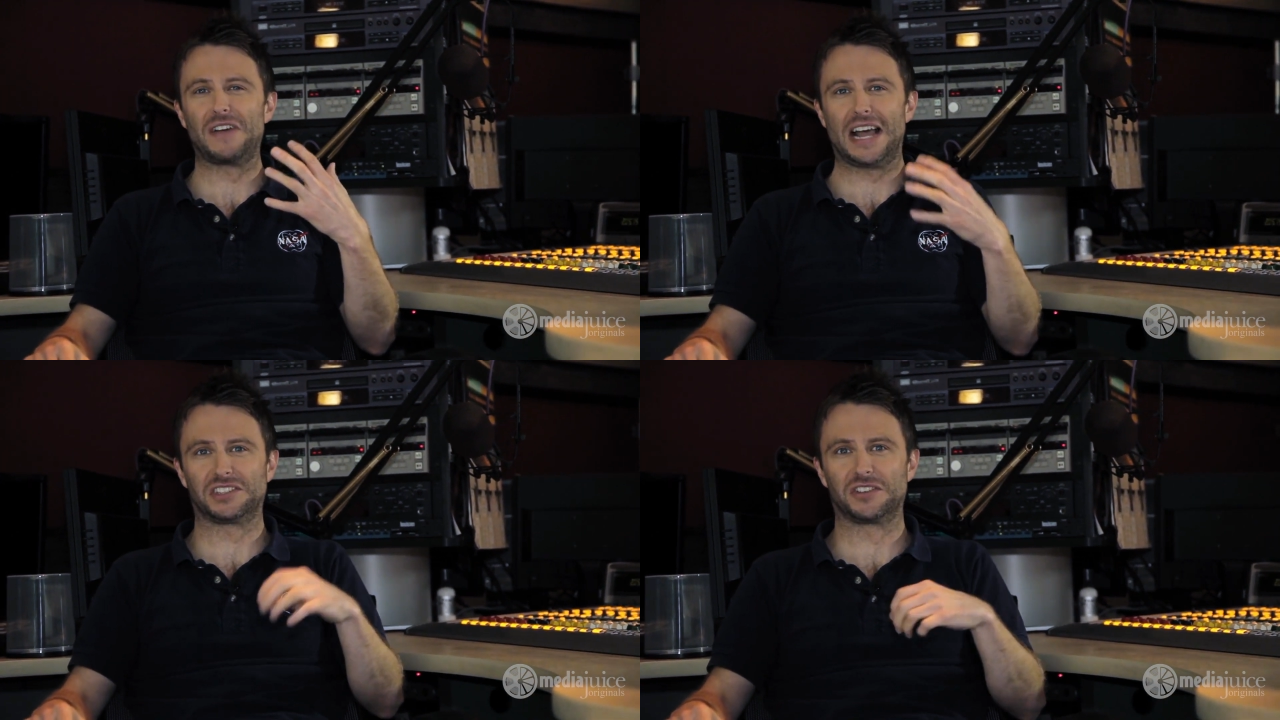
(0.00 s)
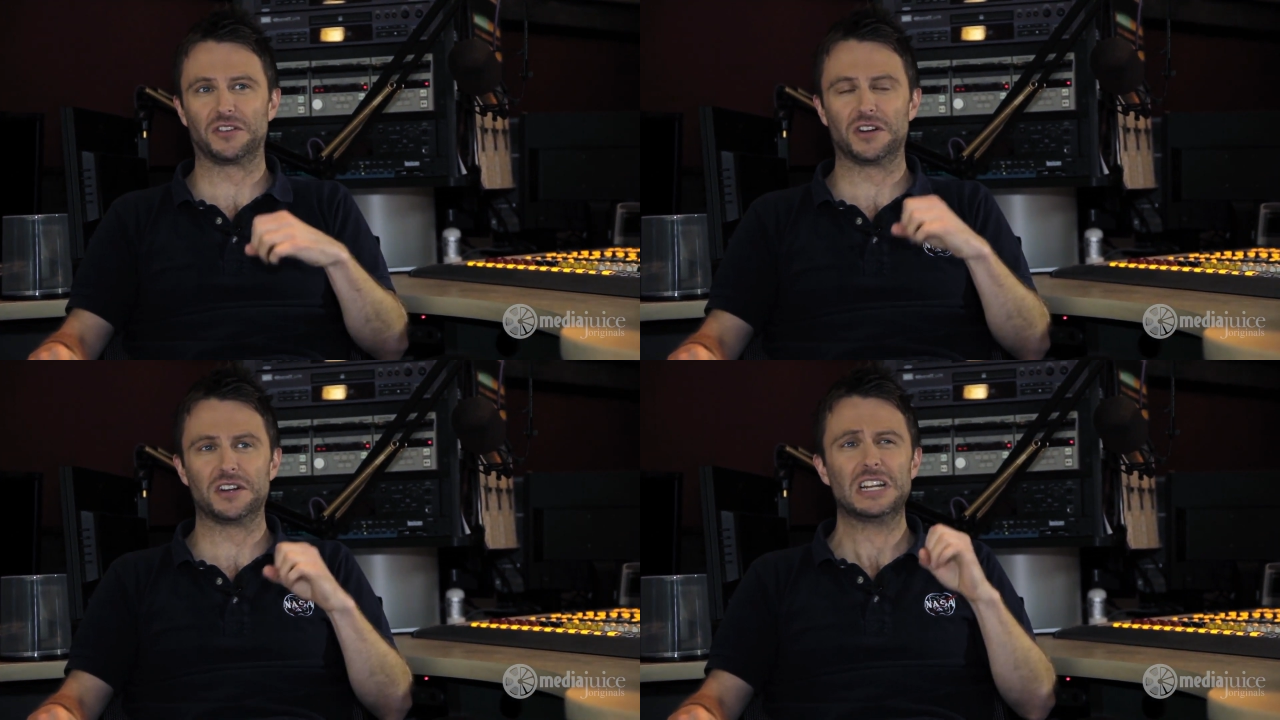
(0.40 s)

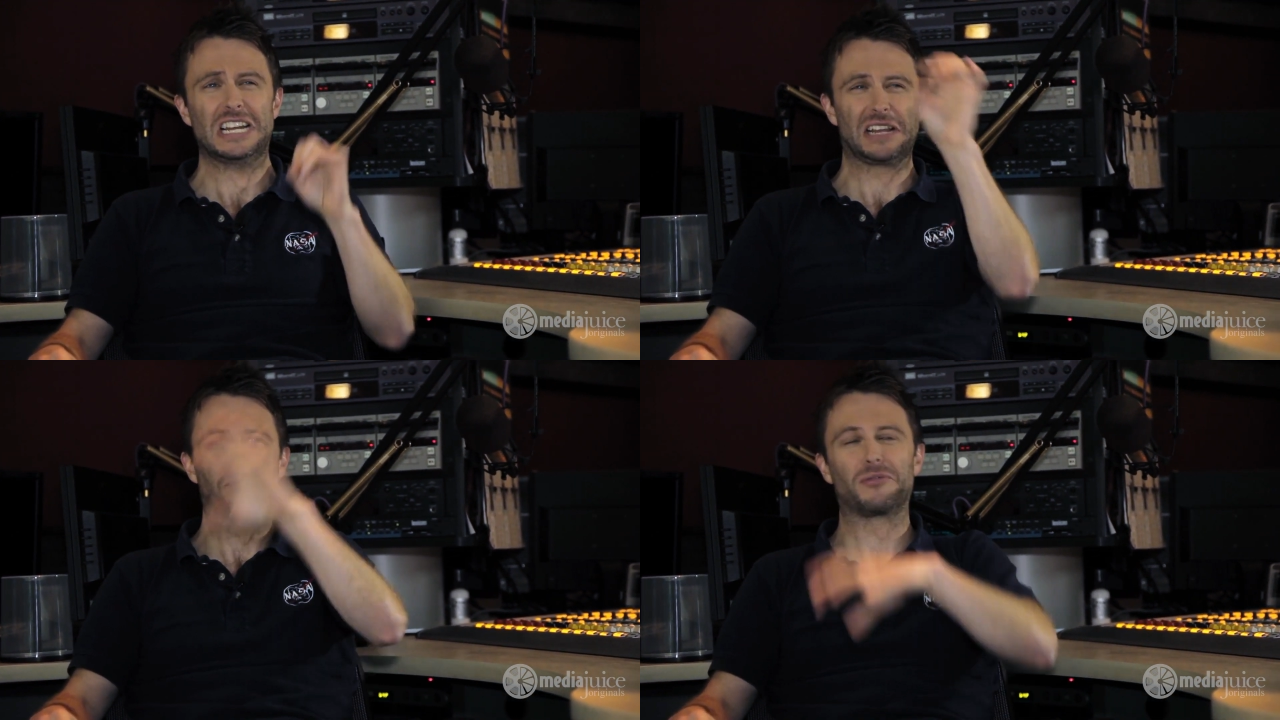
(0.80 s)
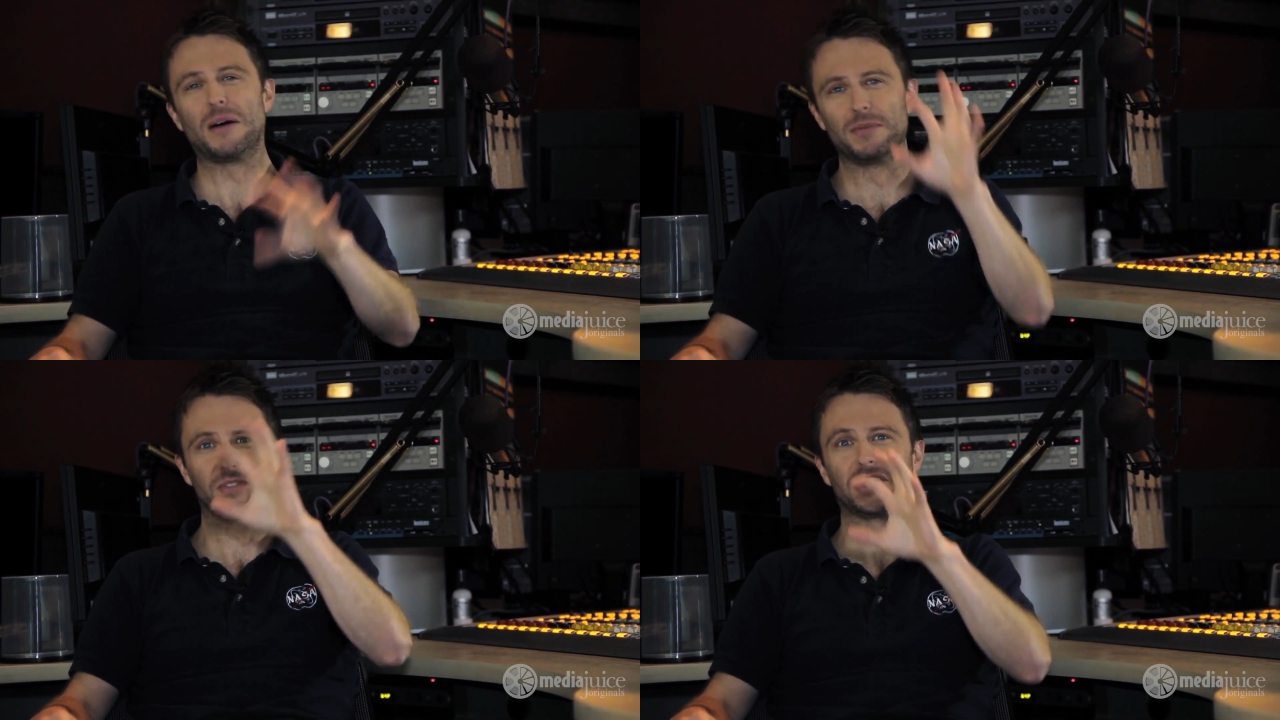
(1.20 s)
faster and can
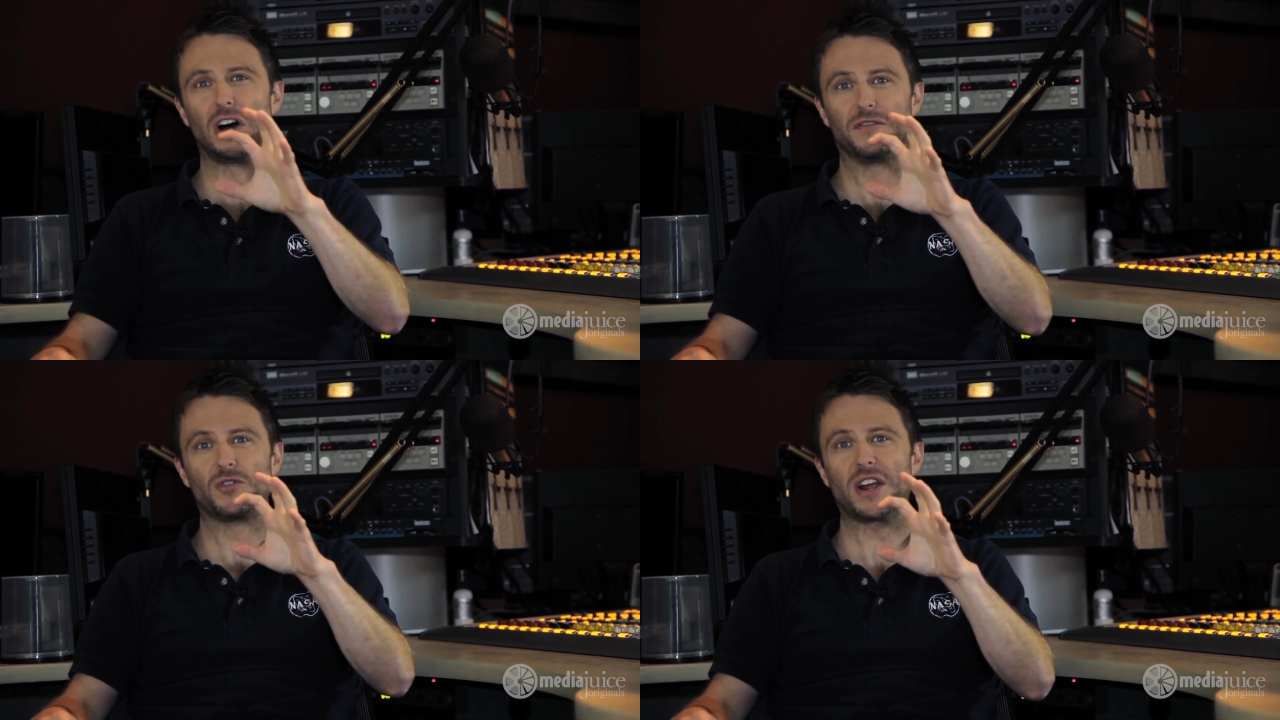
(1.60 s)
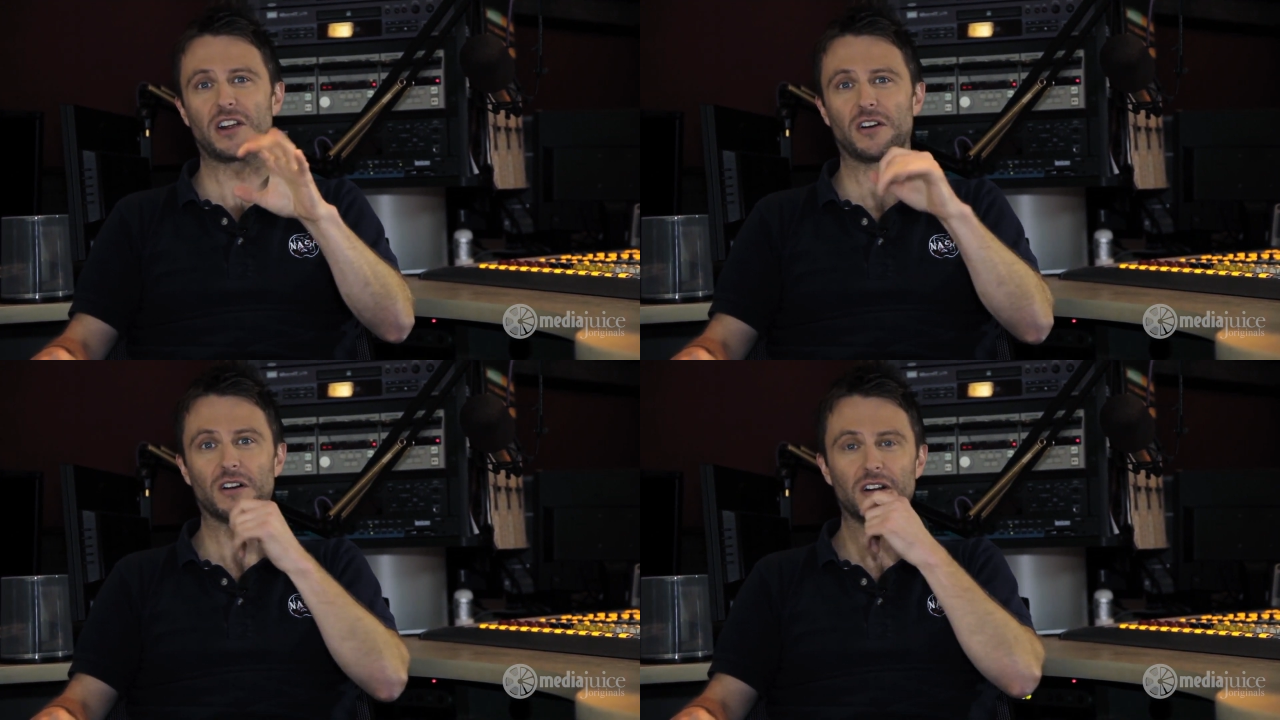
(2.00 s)
problem solve
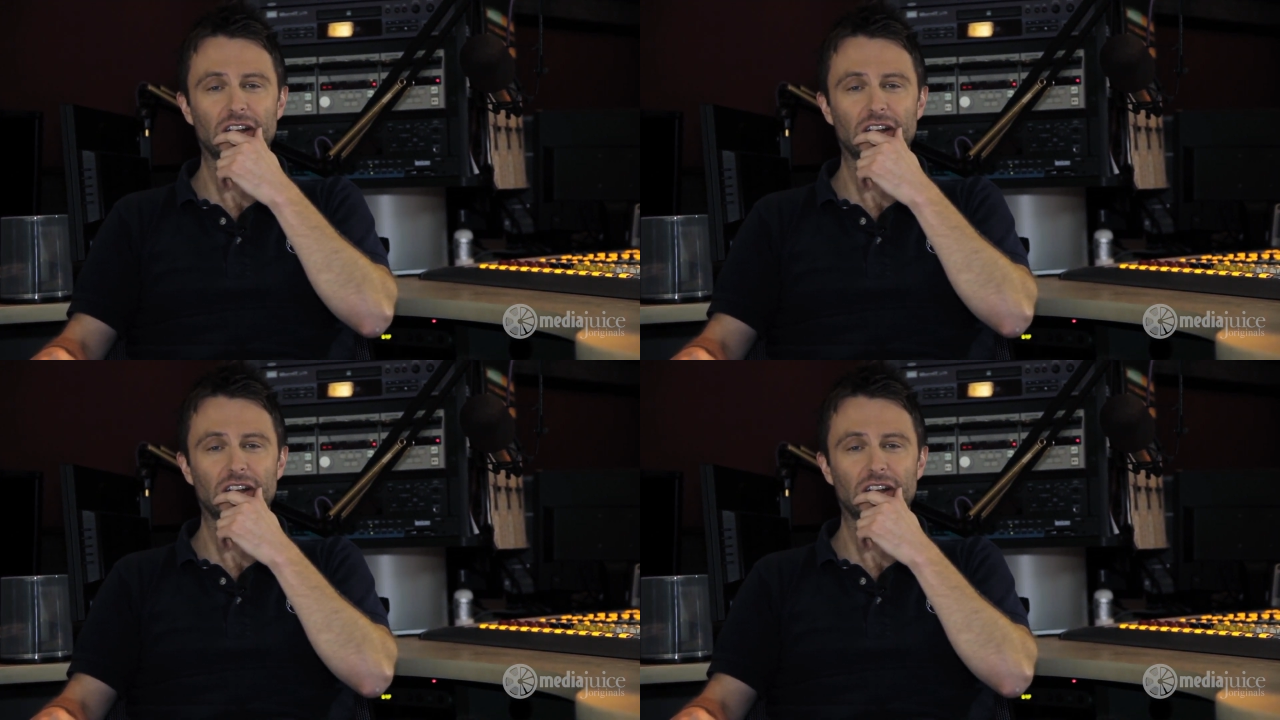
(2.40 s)
quicker.